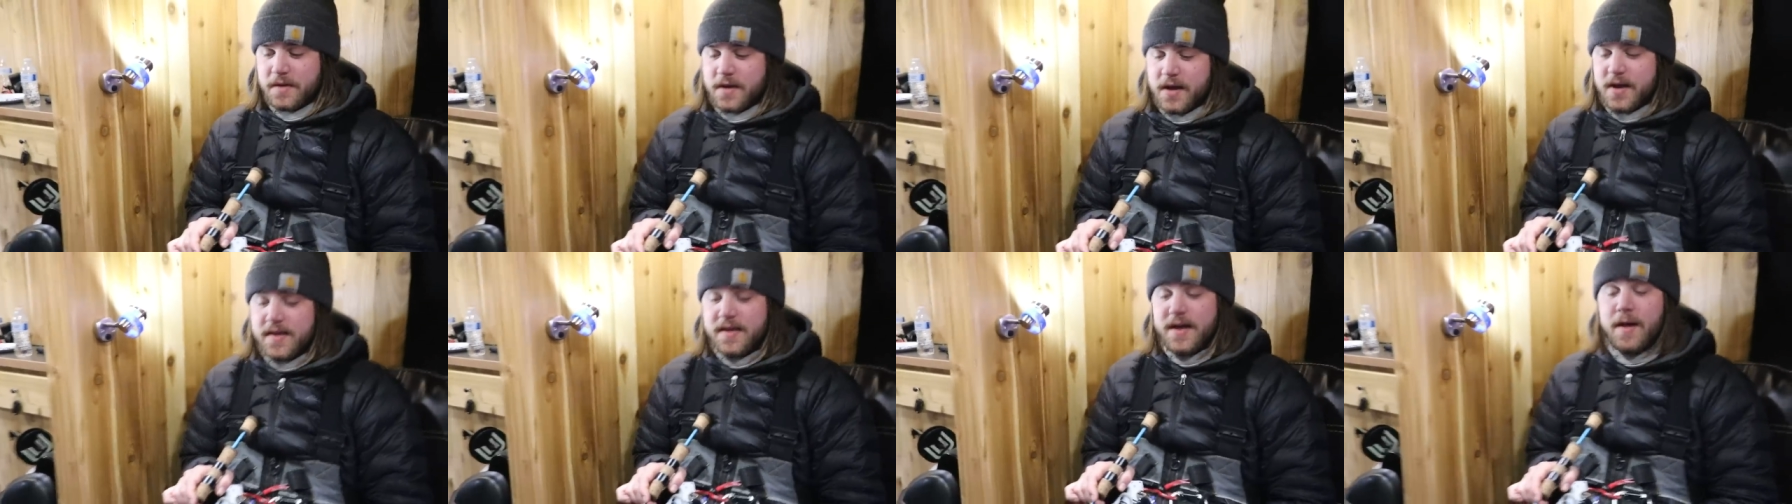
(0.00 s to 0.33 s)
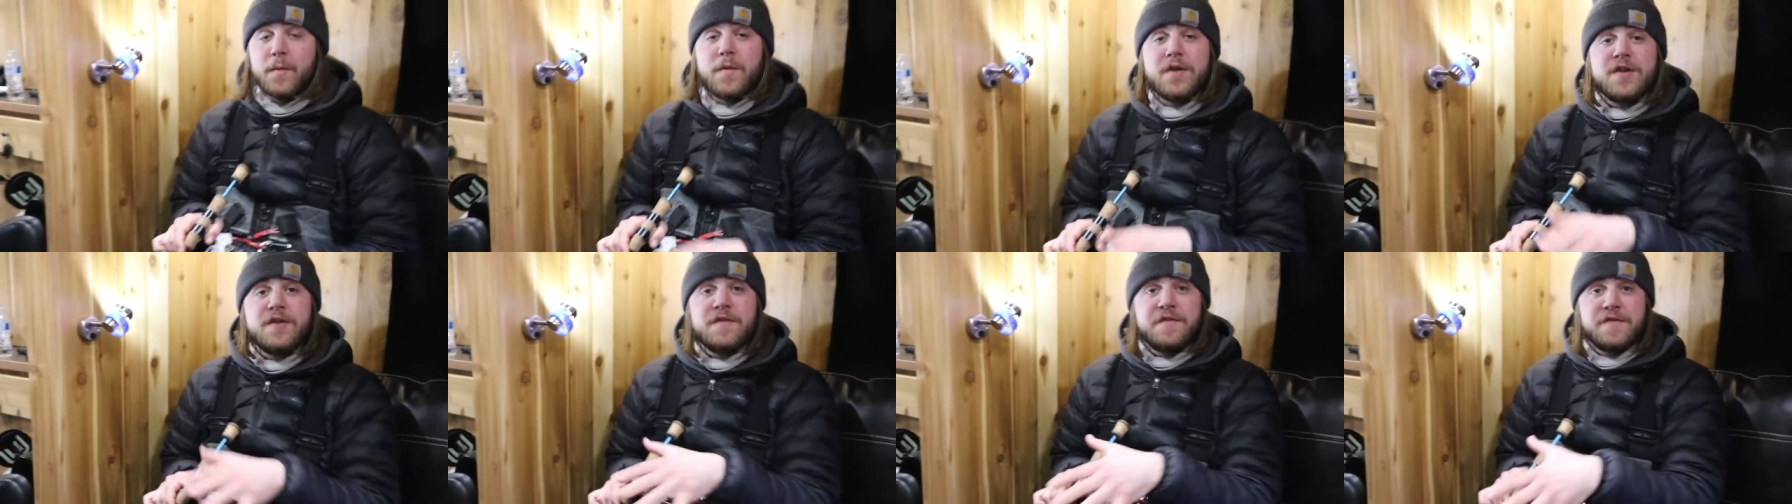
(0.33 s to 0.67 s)
And
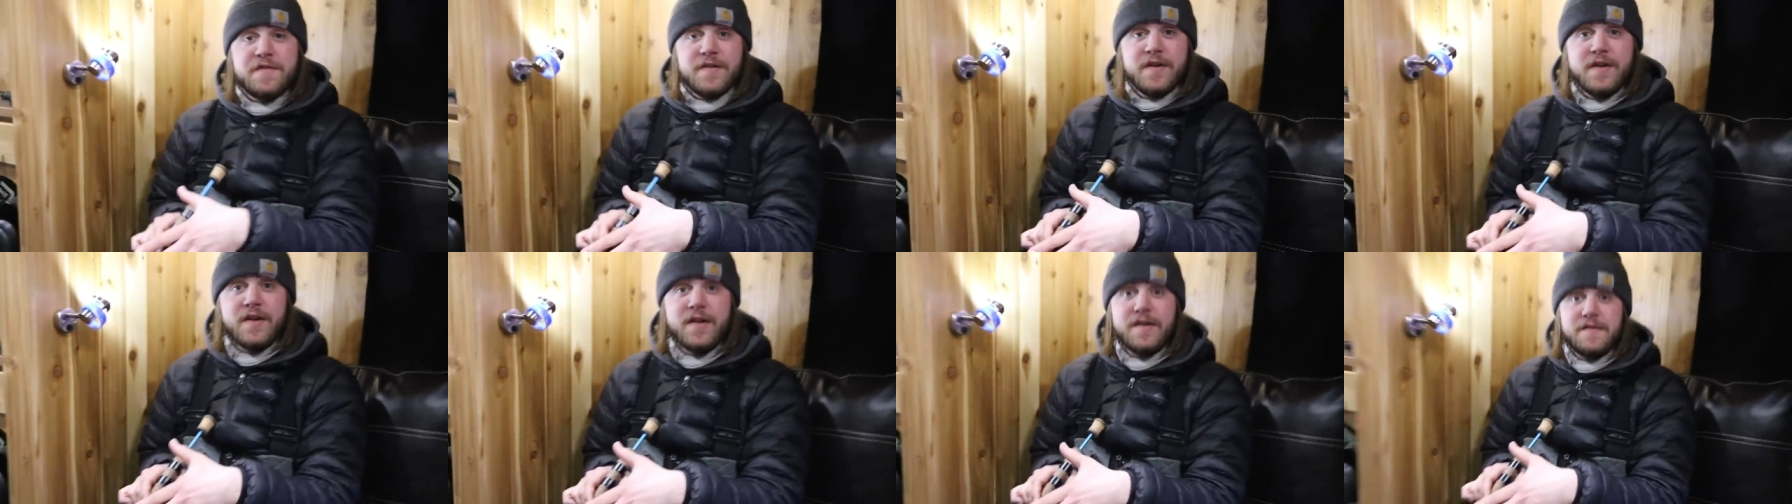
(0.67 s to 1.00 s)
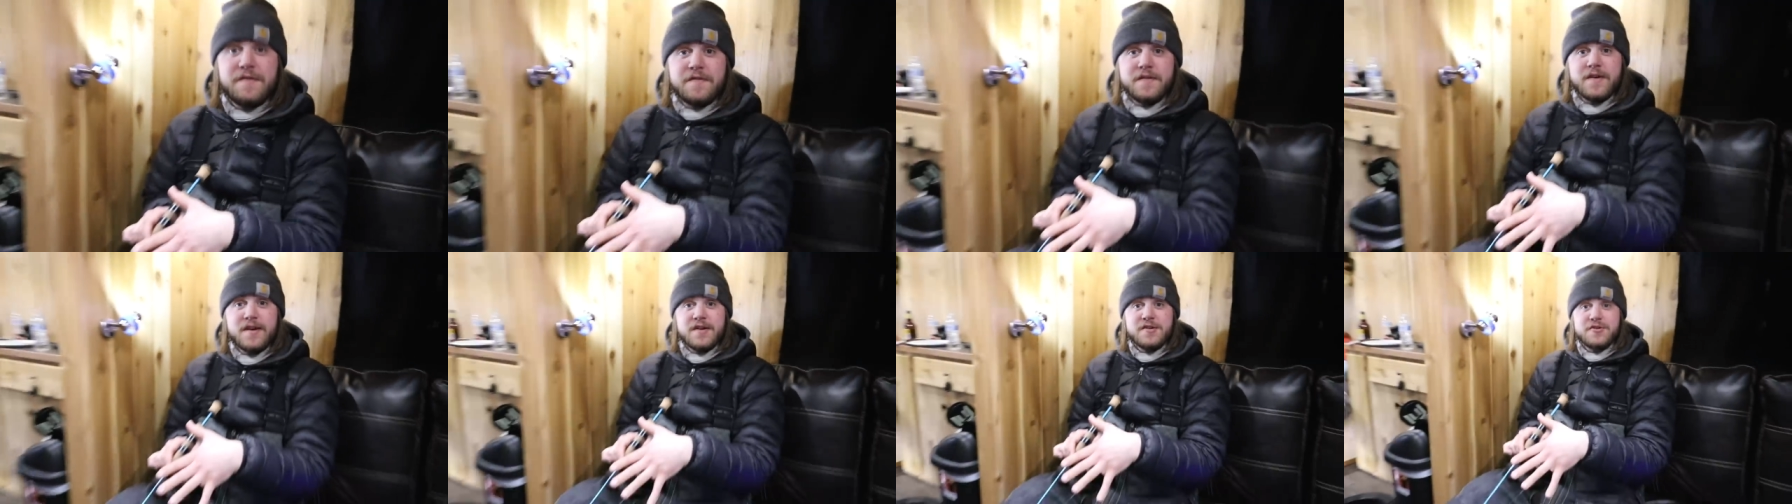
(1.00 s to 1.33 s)
then when you feel a
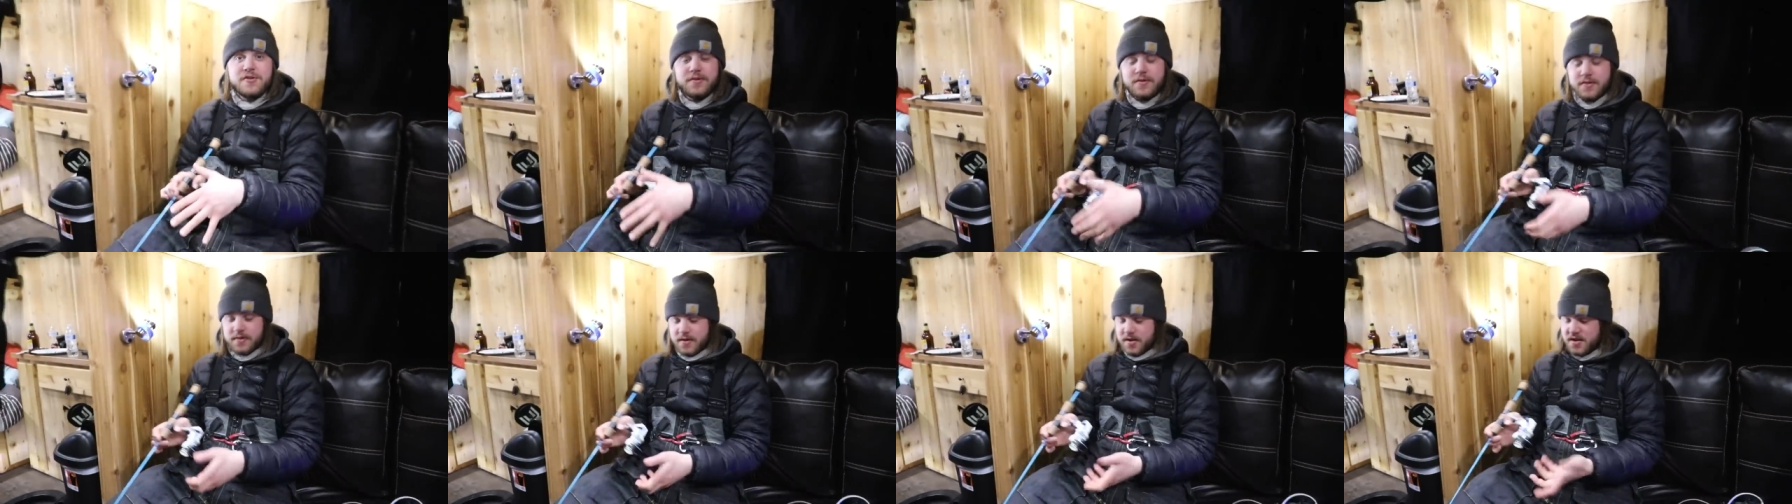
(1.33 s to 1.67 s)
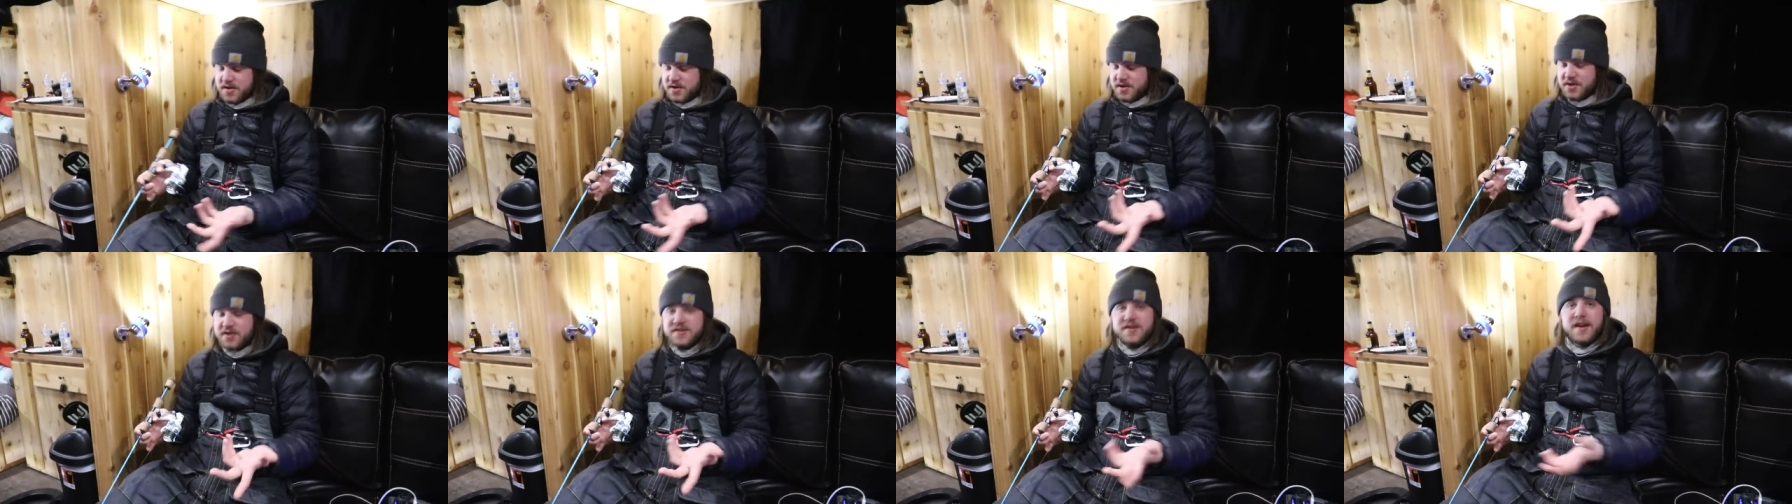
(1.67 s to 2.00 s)
fish,
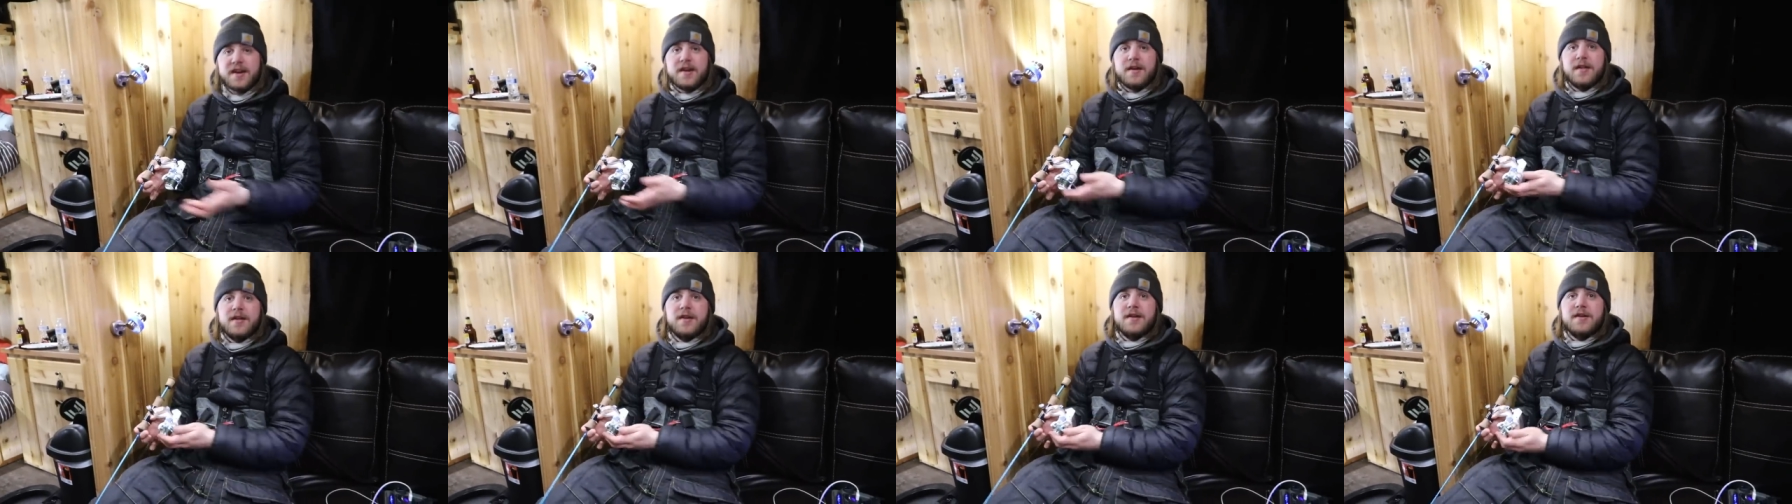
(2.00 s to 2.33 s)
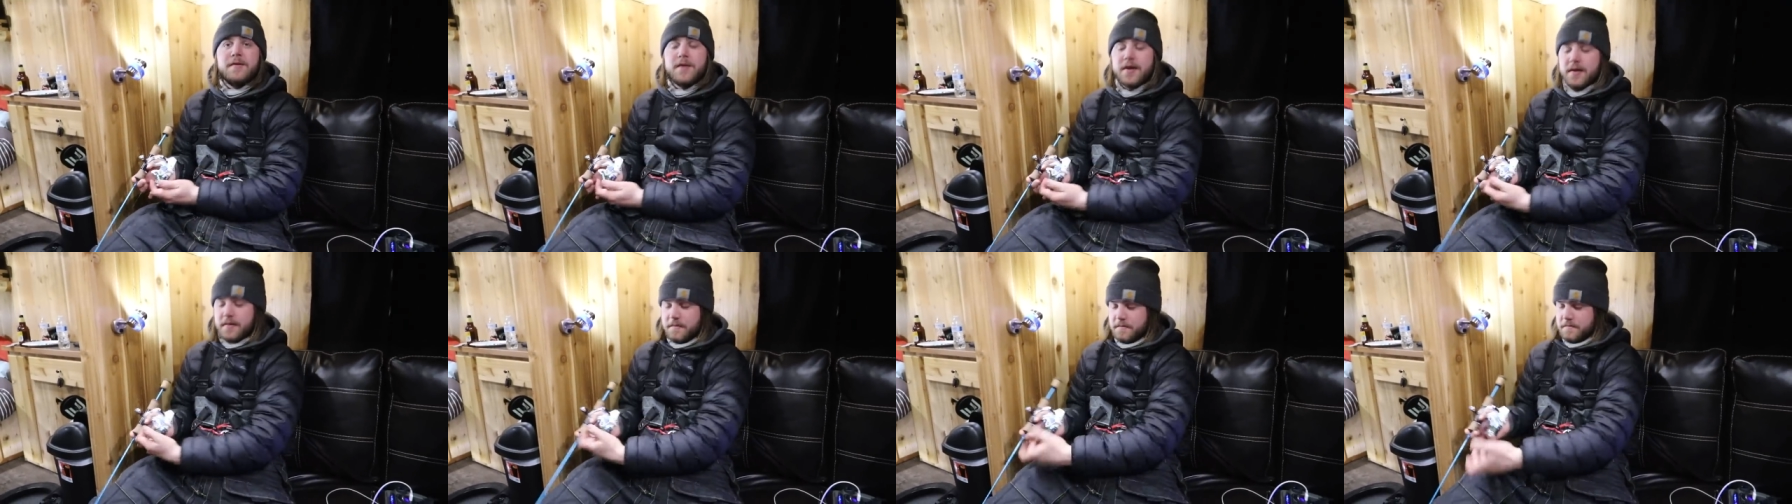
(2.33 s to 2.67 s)
it's just like a Lindy
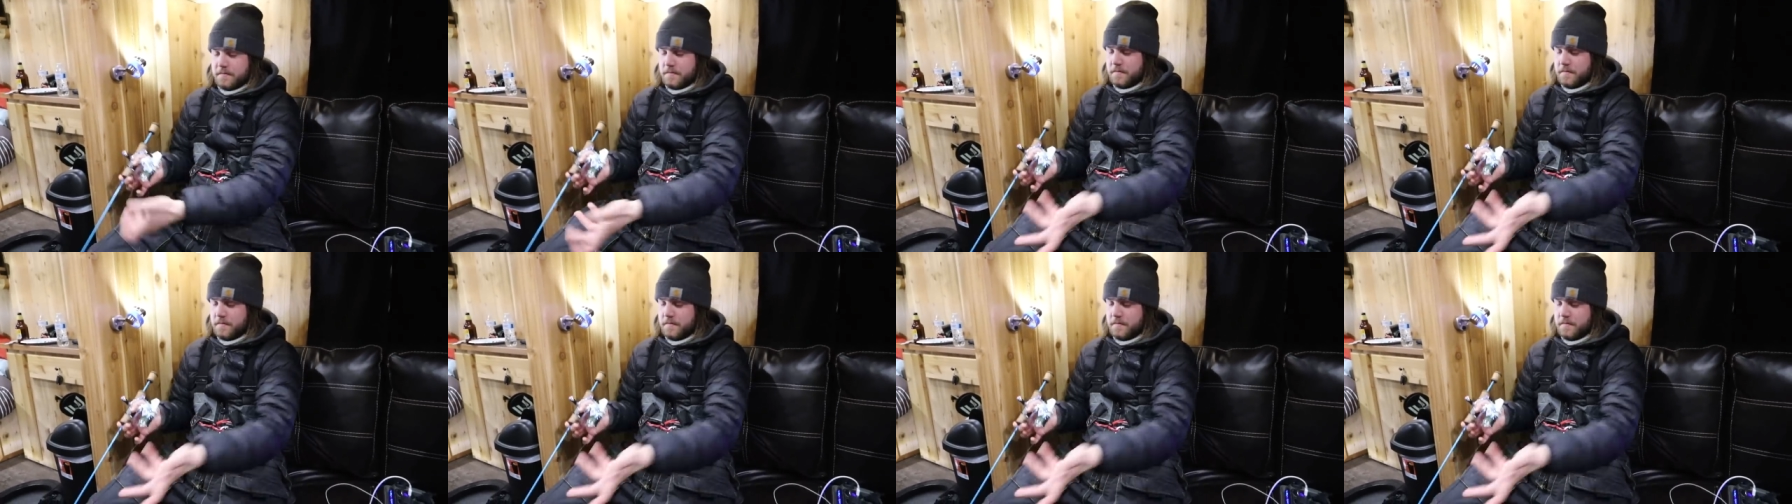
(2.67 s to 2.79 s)
rig.